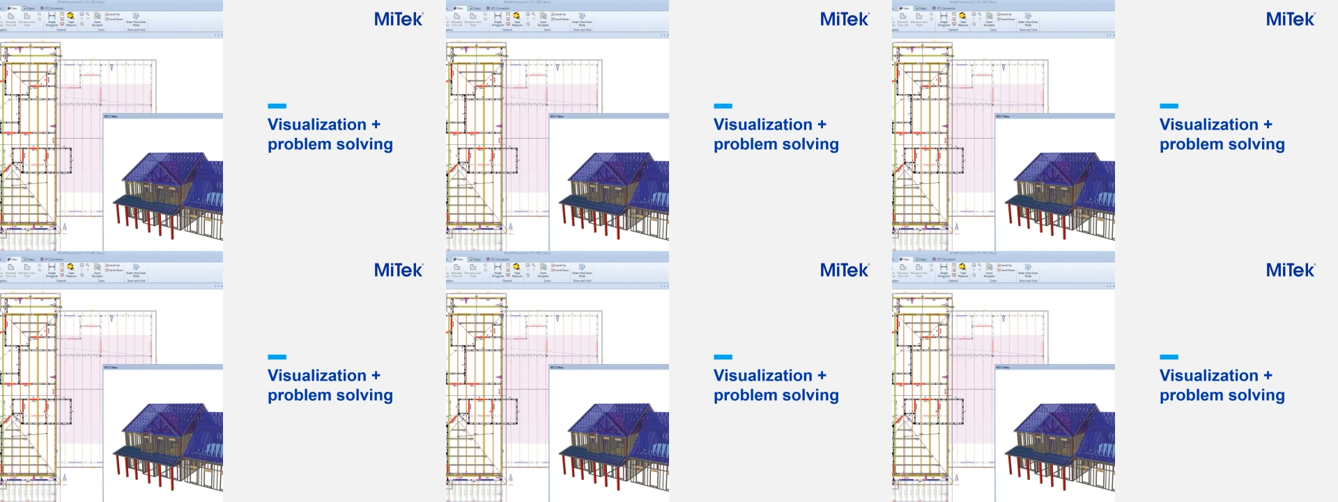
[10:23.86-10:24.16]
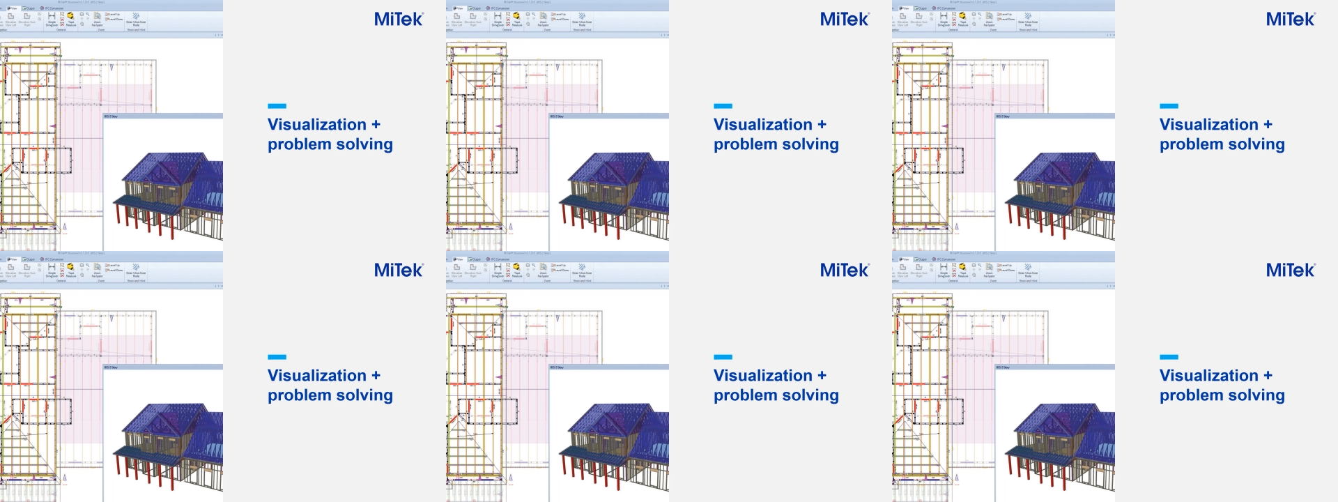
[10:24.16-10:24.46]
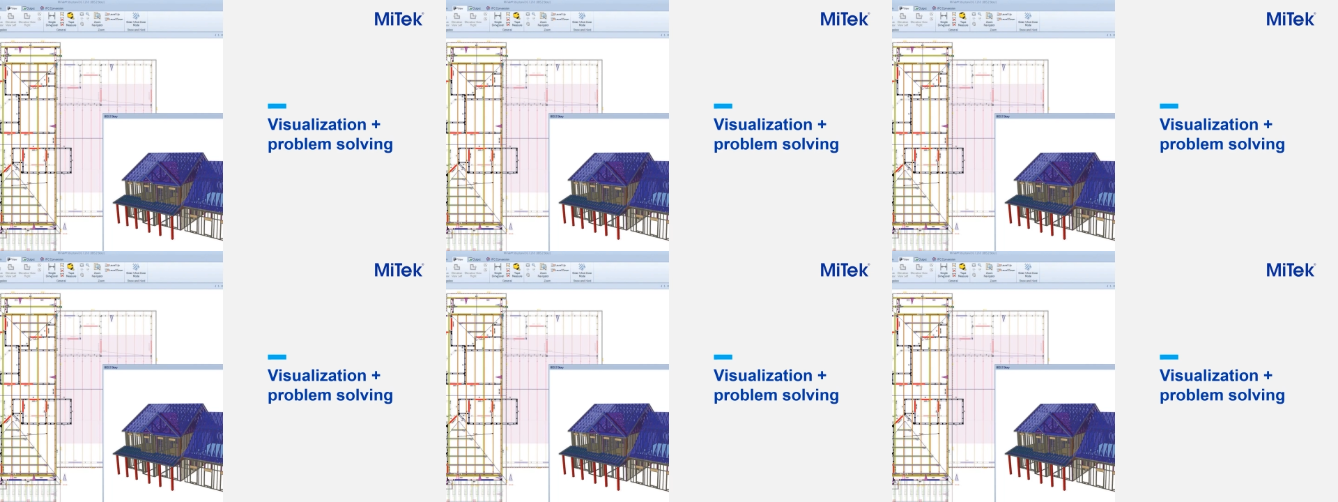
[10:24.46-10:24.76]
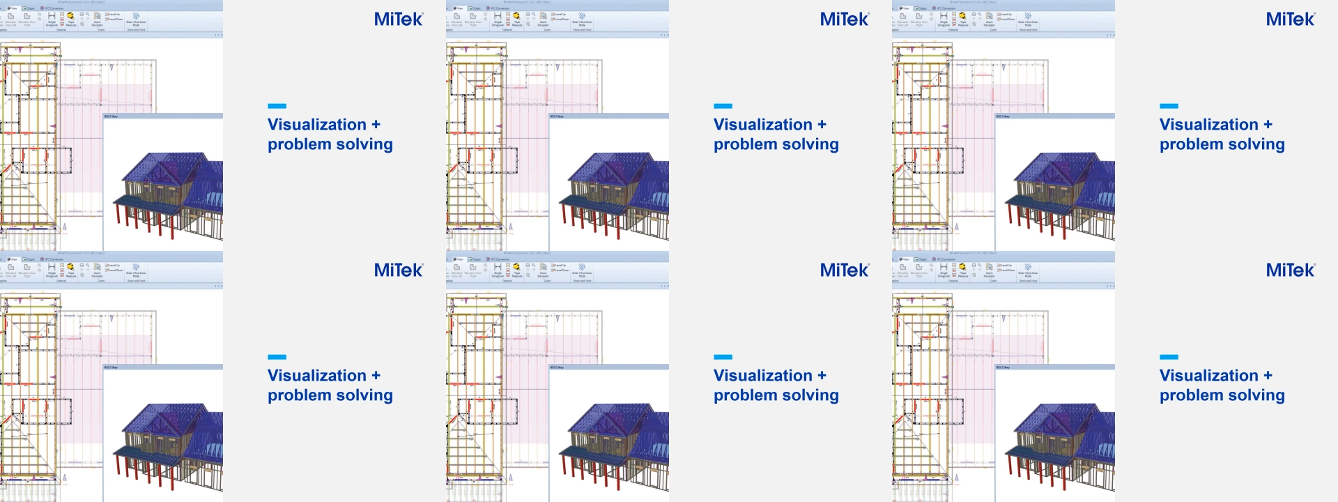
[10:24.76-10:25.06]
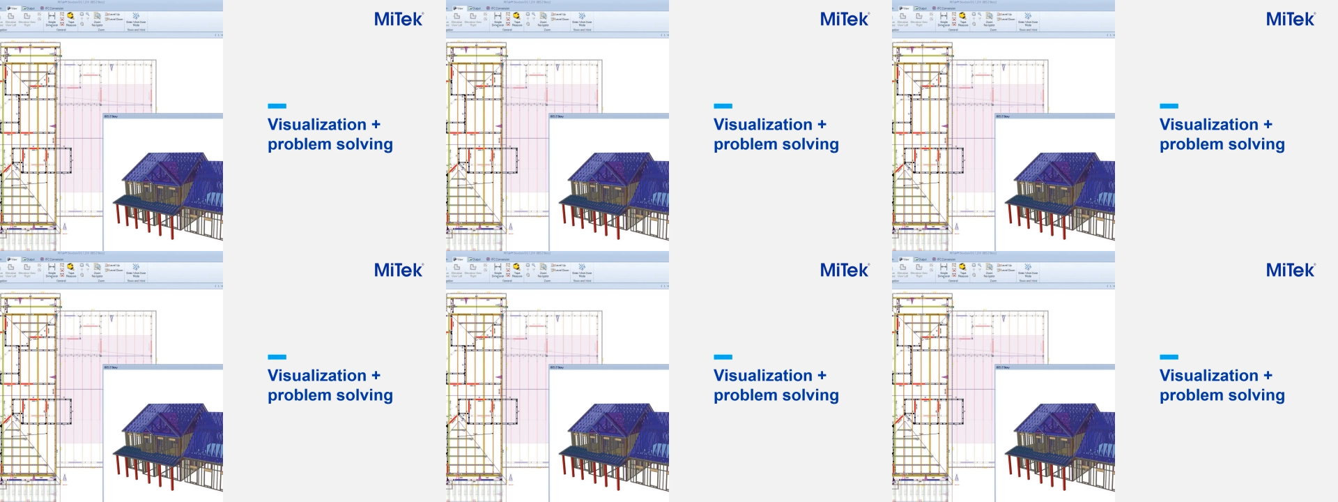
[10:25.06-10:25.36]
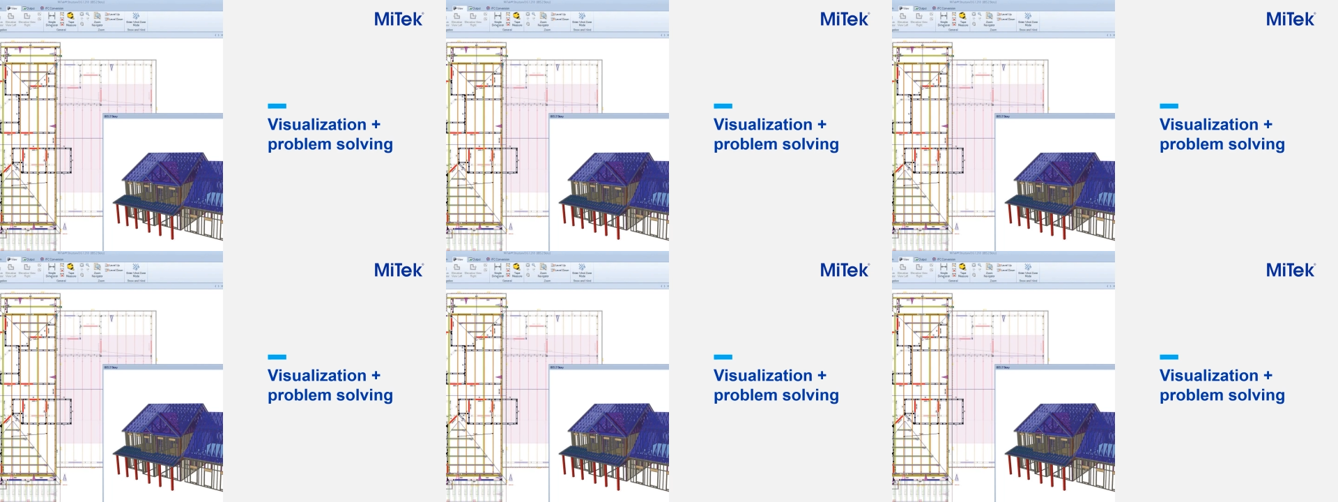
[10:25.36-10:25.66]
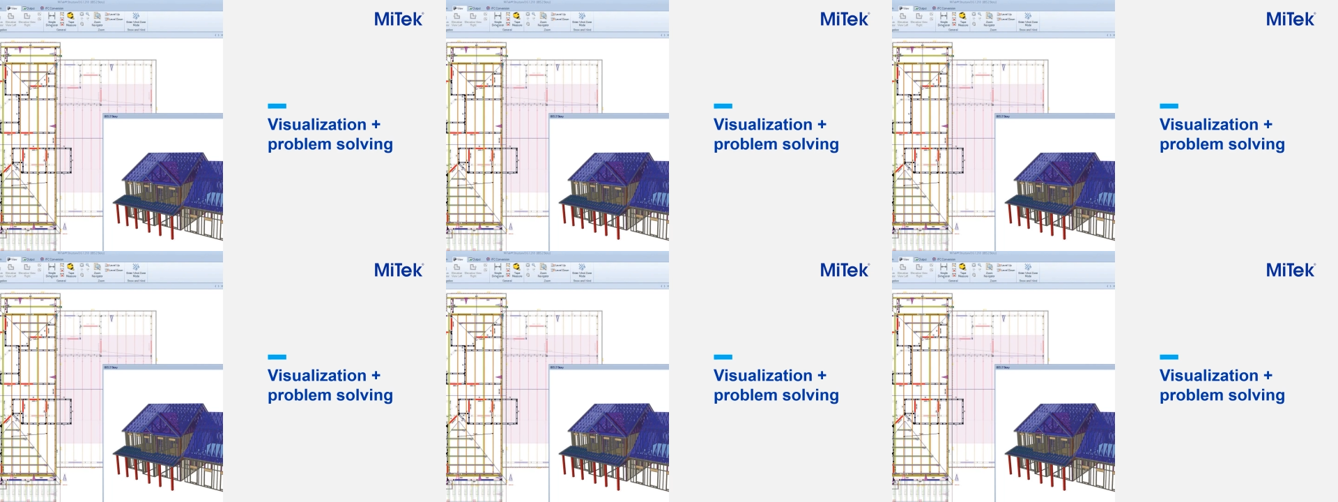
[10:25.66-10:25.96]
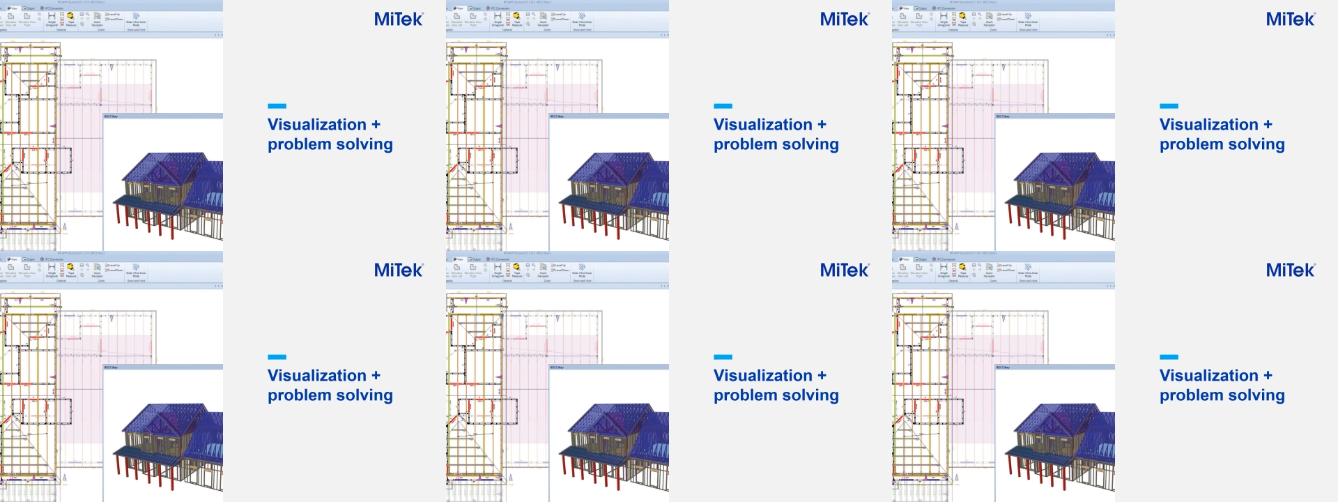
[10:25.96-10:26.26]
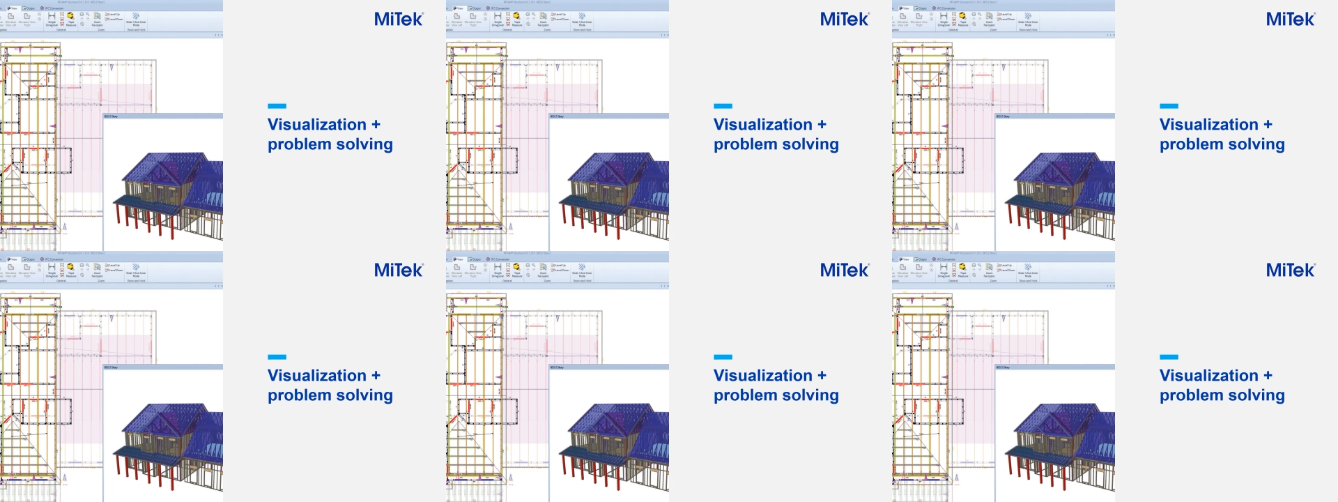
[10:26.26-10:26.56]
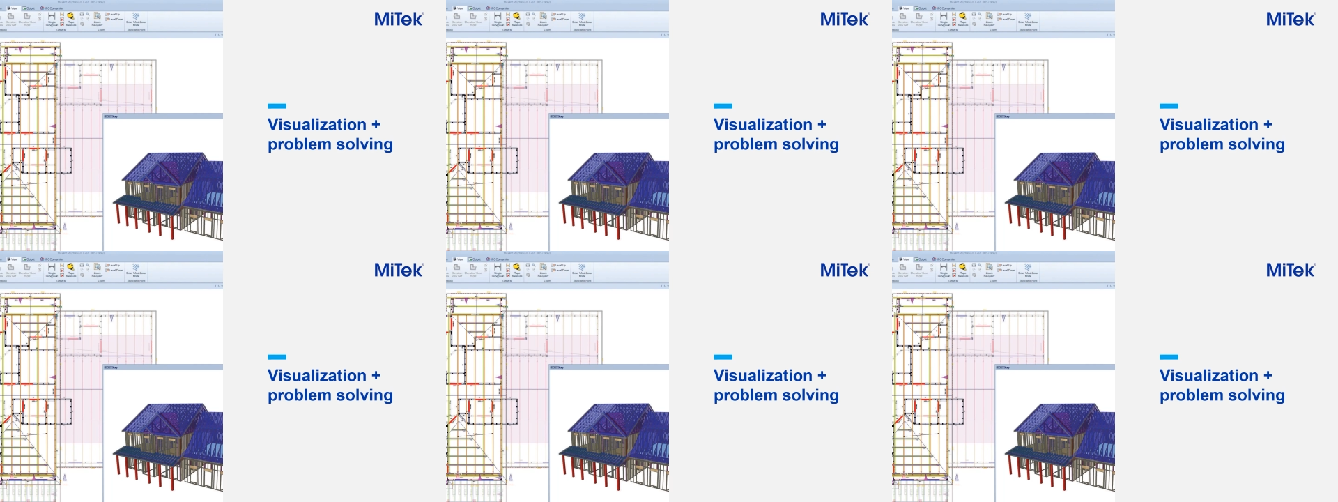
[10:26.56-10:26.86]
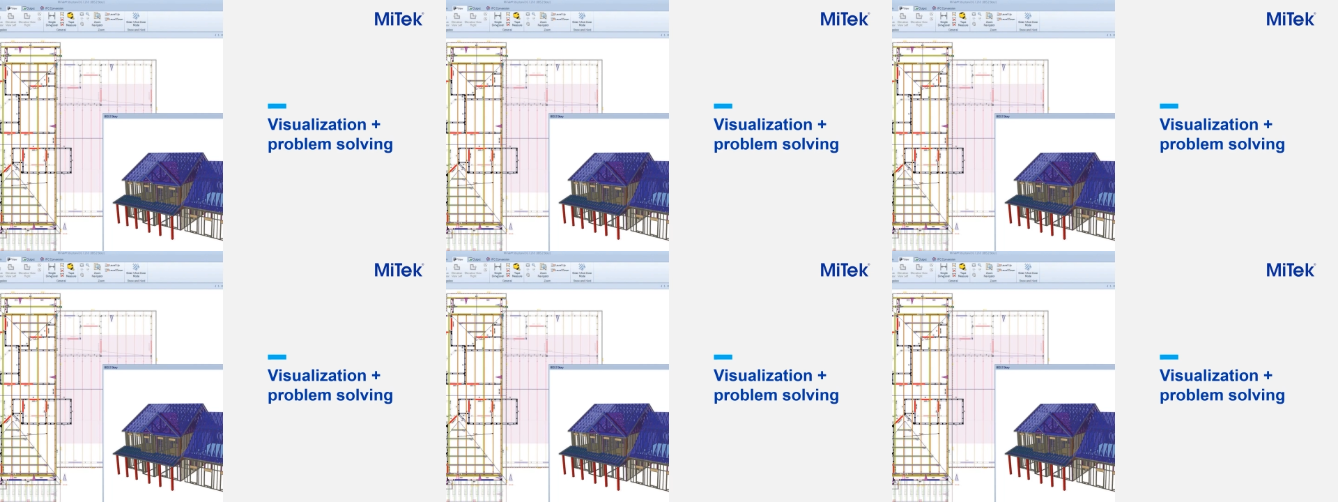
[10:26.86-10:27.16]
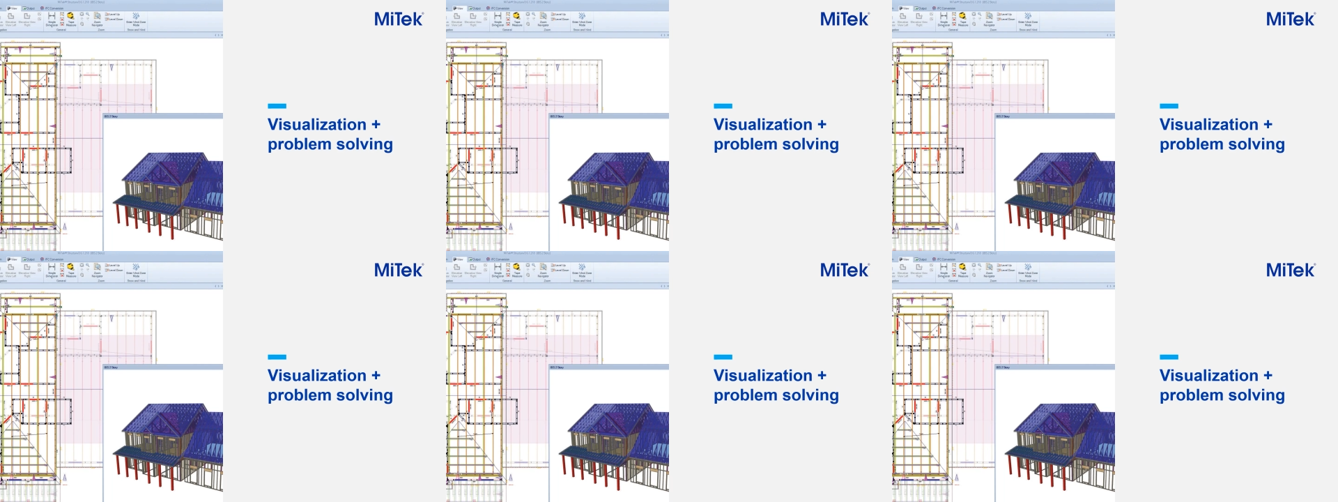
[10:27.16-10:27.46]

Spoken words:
Nobody's mouth can be seen.